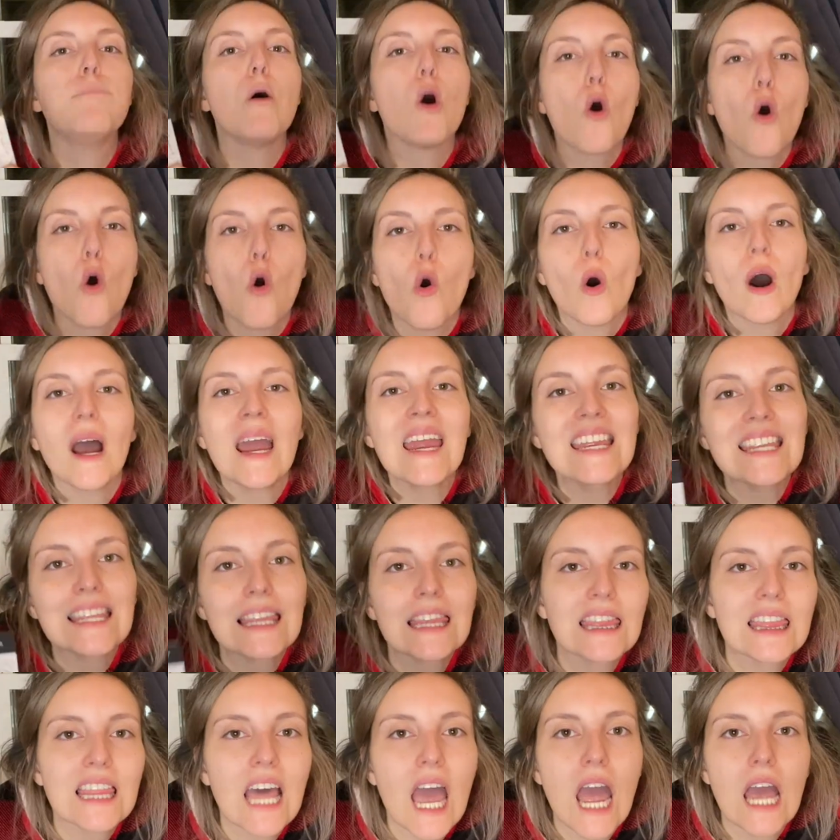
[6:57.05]

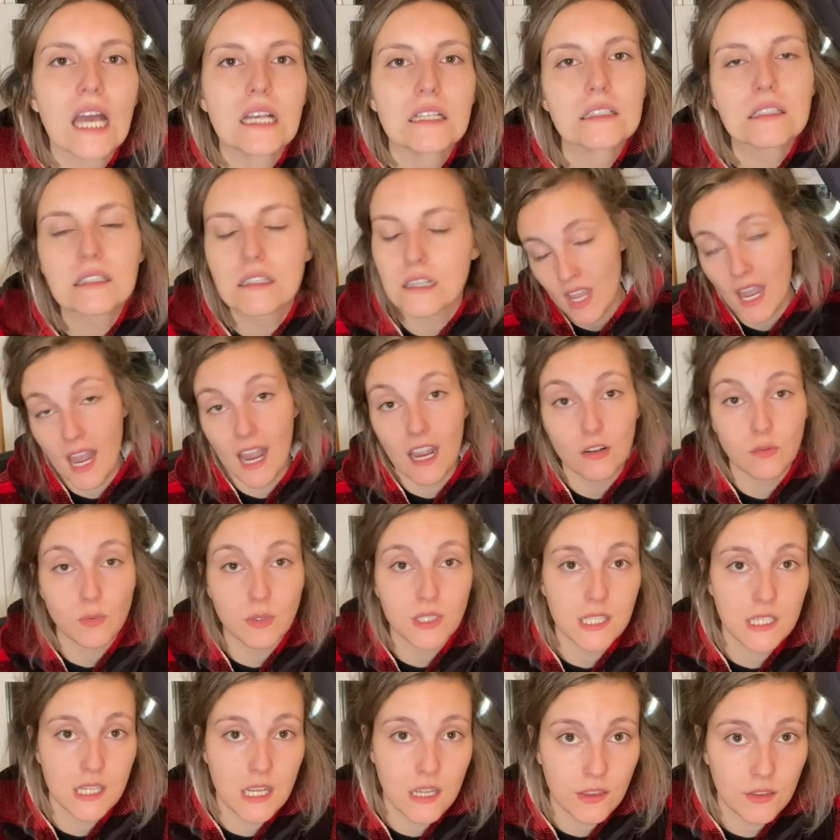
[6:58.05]
Pointless! Act
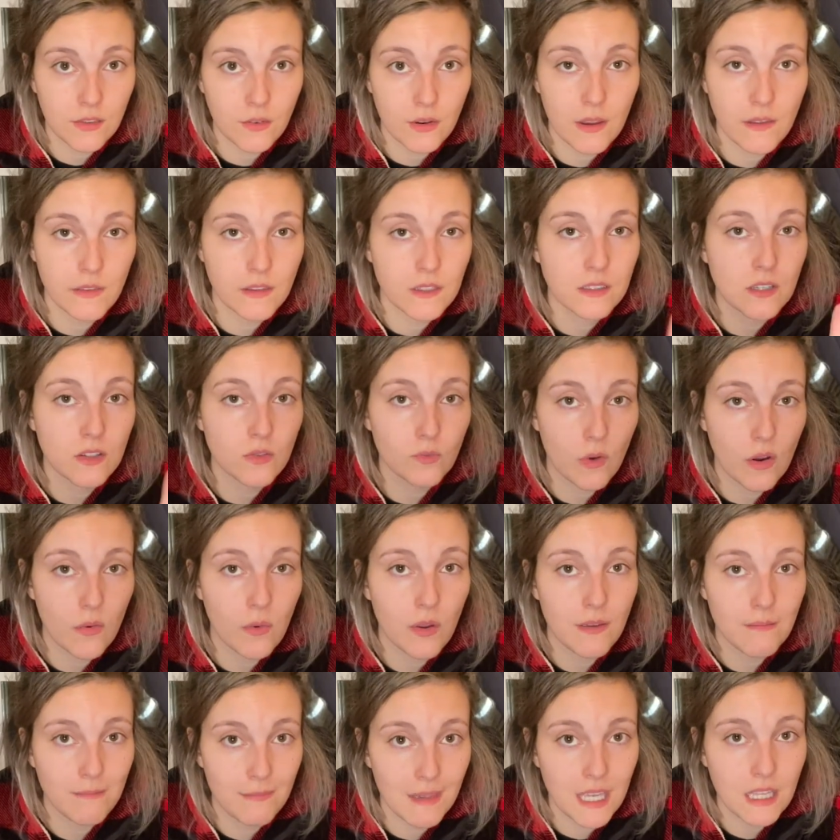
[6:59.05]
one, scene three, this is when
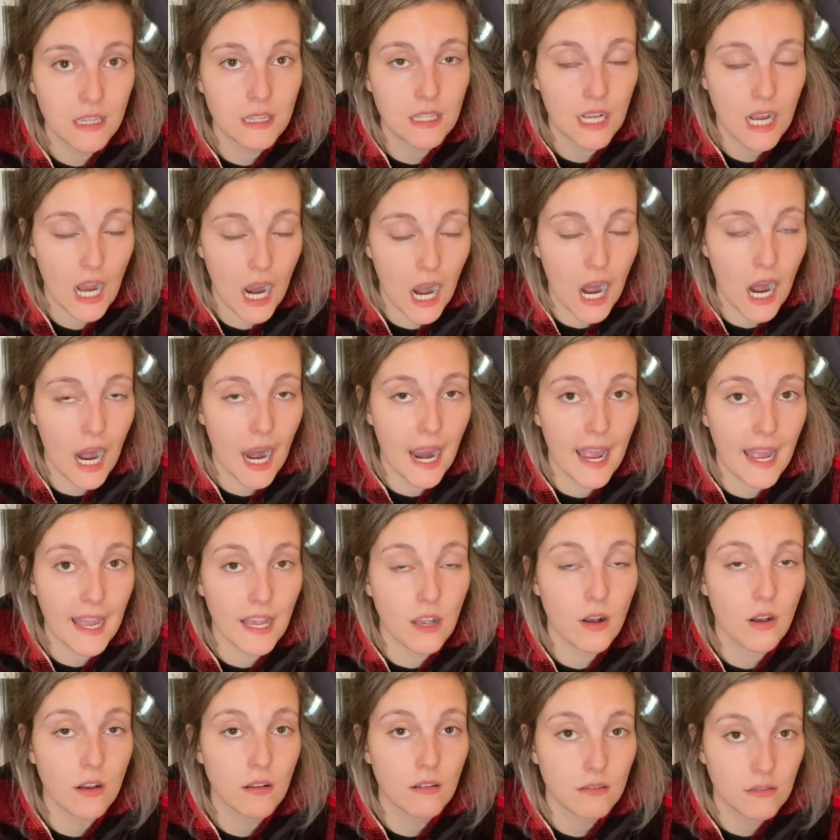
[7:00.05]
we meet the
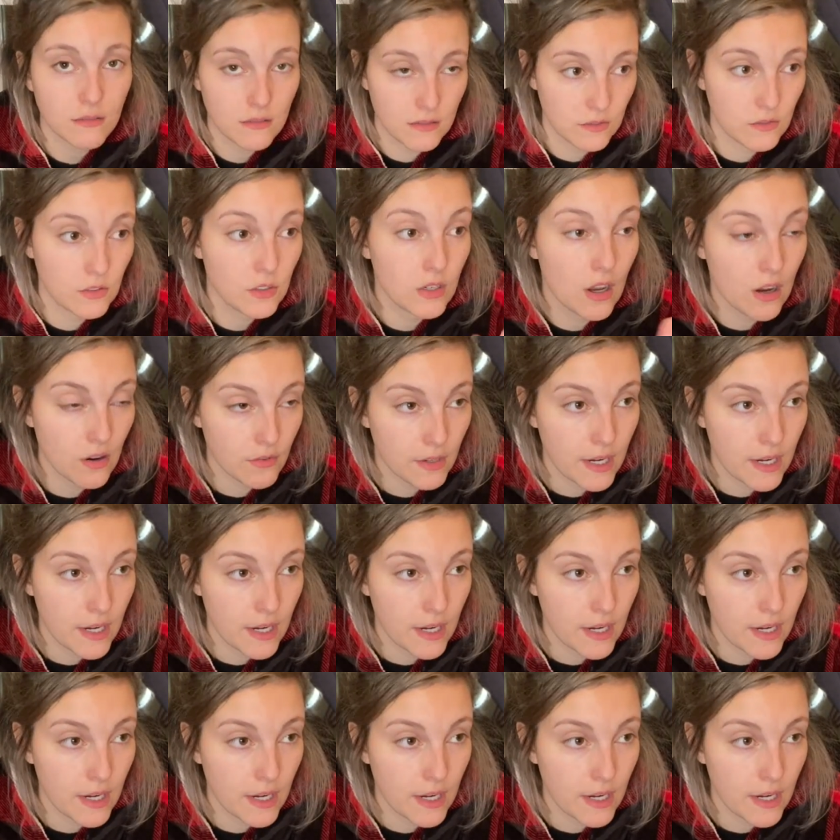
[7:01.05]
guy known